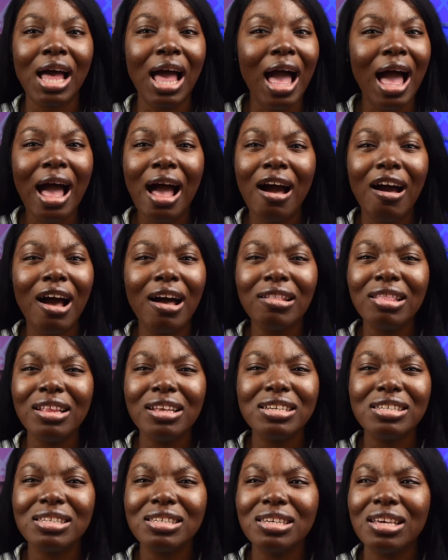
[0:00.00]
i
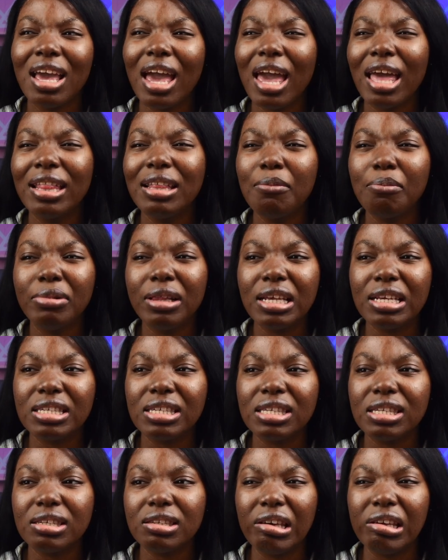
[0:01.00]
hardly see any
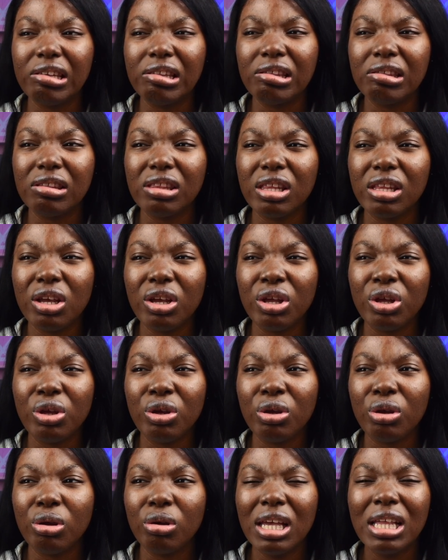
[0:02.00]
place in
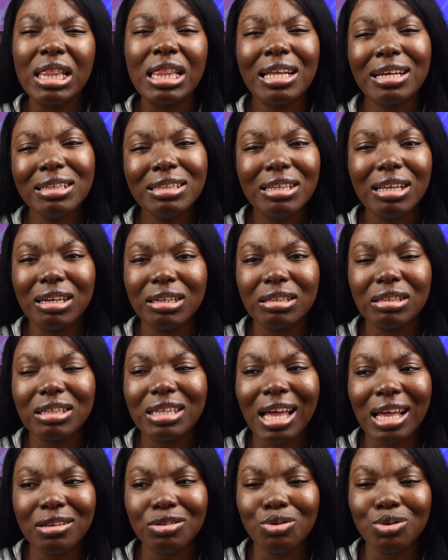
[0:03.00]
the in london
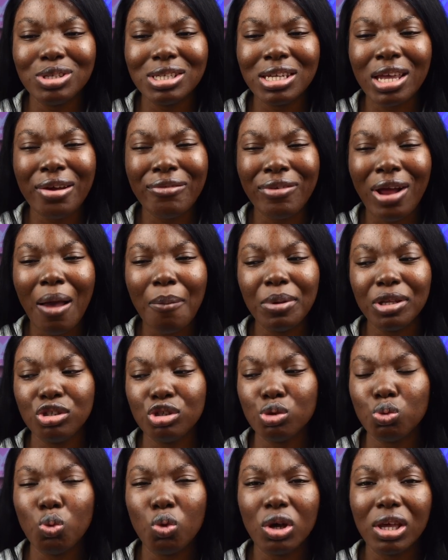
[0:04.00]
that you see a rabbit
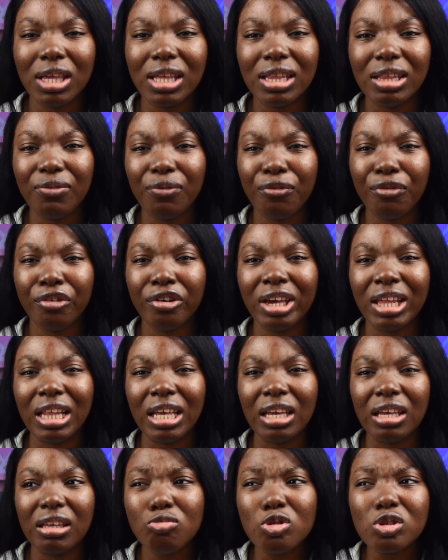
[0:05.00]
just walking
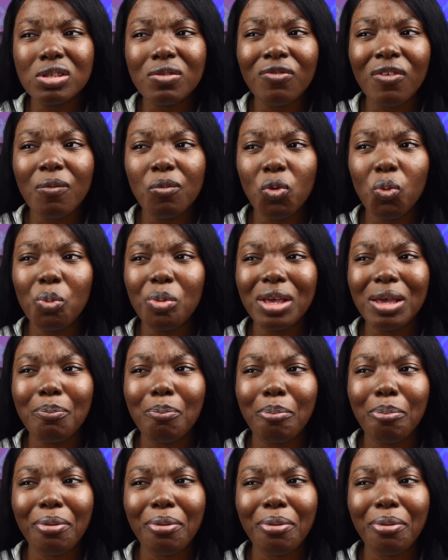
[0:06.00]
freely most of them will be